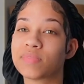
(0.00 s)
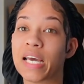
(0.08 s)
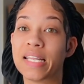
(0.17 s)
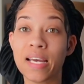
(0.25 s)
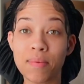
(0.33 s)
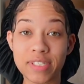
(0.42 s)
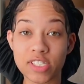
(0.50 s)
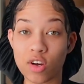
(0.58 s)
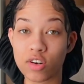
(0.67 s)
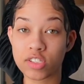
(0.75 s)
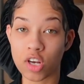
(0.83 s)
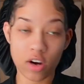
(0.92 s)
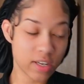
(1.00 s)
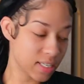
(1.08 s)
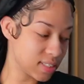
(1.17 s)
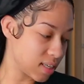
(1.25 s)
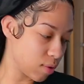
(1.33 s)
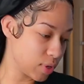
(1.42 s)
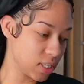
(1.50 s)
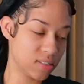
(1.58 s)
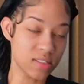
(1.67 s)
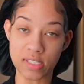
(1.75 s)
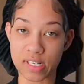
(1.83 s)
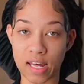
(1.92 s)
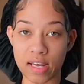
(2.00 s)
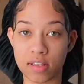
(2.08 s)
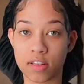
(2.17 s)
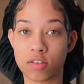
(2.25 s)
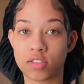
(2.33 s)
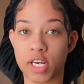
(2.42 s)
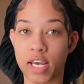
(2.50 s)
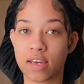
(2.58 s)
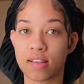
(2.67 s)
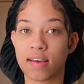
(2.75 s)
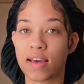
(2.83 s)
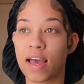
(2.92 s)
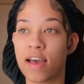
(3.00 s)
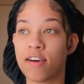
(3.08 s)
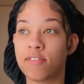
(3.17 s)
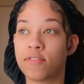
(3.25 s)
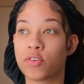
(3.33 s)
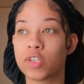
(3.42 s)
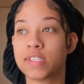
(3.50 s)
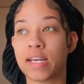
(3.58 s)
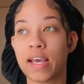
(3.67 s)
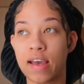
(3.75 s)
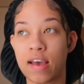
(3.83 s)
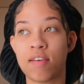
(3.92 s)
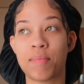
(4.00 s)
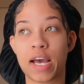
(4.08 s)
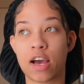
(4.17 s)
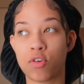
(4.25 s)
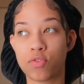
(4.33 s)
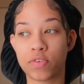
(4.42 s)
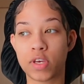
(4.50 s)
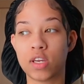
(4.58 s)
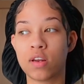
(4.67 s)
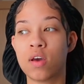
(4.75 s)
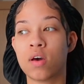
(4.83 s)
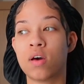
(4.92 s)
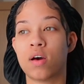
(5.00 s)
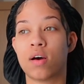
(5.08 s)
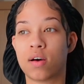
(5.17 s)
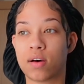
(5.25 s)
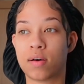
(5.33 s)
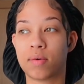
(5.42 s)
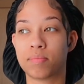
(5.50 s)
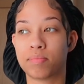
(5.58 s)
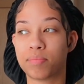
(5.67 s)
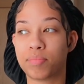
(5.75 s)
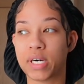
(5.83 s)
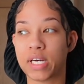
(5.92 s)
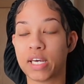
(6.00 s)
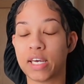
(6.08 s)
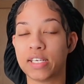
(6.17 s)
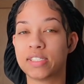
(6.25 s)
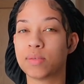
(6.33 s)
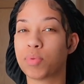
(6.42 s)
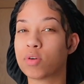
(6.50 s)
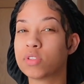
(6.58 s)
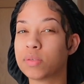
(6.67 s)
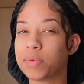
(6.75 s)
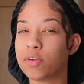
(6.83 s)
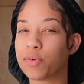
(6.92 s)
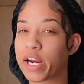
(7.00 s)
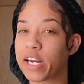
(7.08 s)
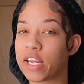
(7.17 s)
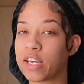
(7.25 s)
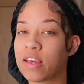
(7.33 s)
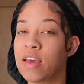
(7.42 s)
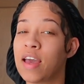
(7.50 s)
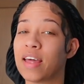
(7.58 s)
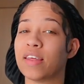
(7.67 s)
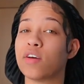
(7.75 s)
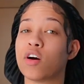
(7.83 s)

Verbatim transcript: think I'm just going to Target because I really just need like a little jacket. Like I have for today, I have my outfit, um, but it's supposed to be raining. And they